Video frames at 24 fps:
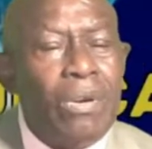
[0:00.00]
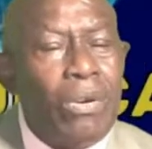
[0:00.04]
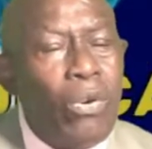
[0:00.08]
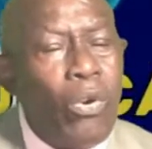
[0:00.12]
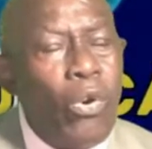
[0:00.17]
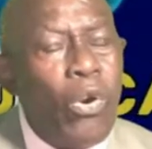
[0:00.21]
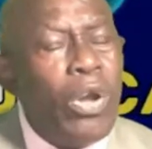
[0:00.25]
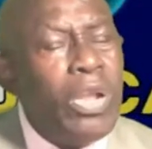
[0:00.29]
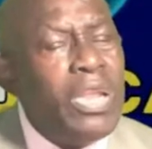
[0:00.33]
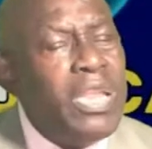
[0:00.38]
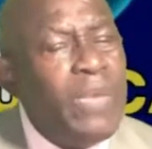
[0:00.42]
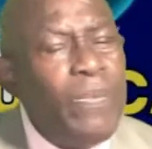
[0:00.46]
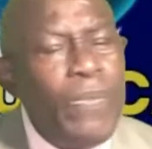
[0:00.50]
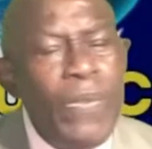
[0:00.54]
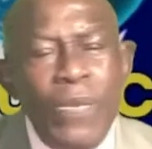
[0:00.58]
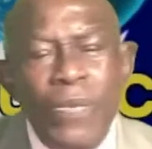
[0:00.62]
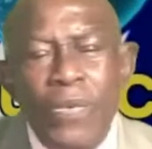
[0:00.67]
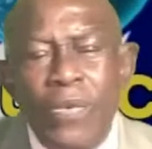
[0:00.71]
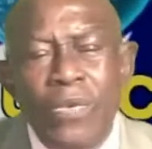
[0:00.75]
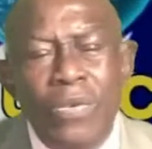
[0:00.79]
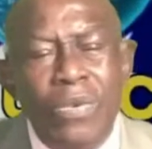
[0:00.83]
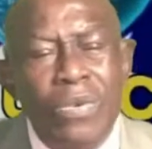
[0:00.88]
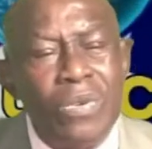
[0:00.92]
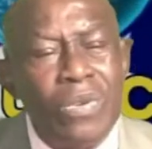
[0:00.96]
all the
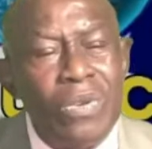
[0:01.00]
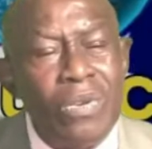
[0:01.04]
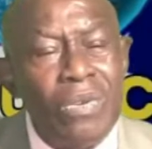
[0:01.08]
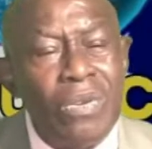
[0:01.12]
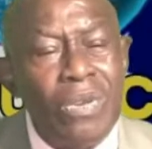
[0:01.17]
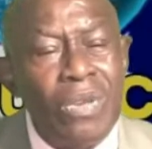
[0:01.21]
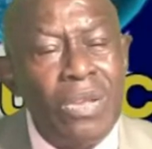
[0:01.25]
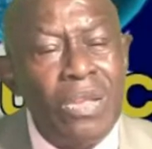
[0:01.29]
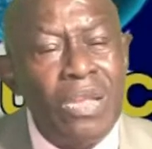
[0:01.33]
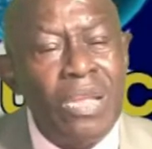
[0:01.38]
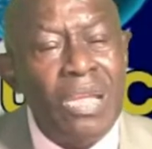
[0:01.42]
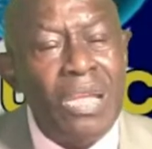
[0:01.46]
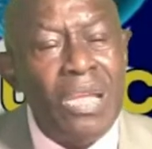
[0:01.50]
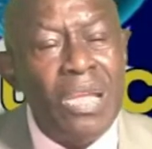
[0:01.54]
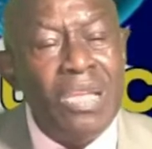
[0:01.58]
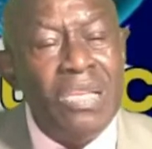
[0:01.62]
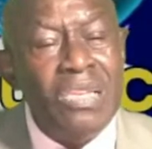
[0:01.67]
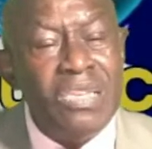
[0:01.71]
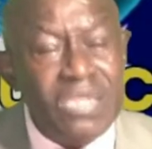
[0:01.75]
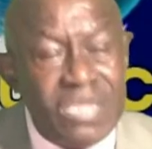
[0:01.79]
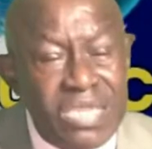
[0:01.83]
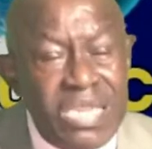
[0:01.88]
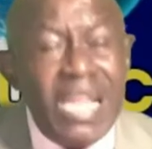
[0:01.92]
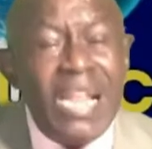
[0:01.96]
people
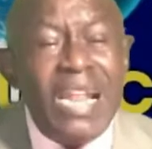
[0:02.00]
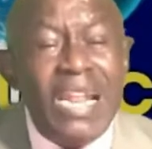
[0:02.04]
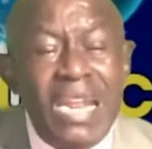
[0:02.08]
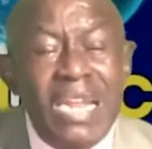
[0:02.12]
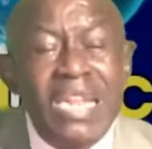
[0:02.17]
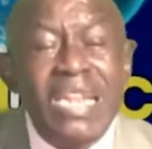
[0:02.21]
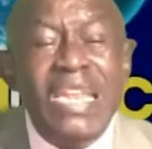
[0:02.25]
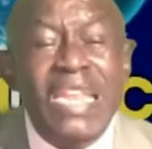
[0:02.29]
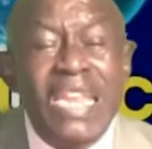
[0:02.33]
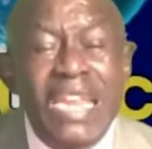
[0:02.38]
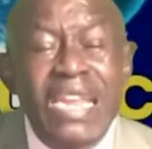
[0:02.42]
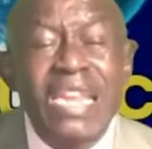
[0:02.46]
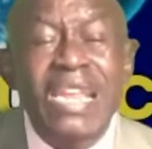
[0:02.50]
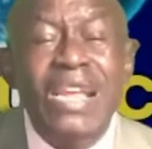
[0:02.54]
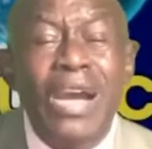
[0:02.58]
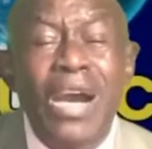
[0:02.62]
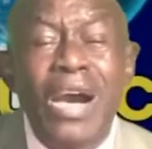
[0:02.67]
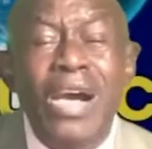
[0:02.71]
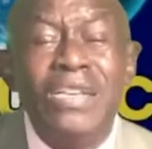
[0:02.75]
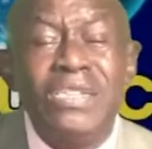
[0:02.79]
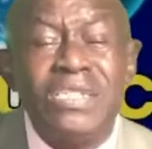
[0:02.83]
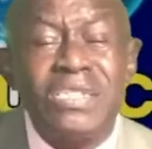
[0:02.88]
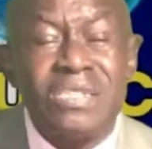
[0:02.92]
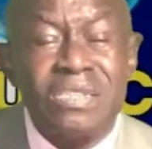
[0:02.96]
still leading
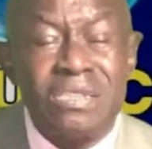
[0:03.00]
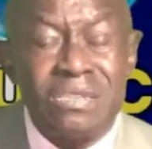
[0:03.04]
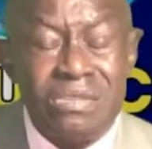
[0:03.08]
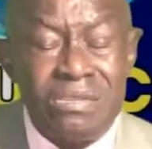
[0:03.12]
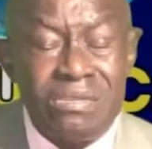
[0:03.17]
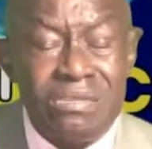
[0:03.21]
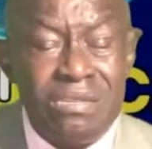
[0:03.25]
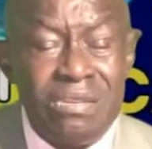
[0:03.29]
us.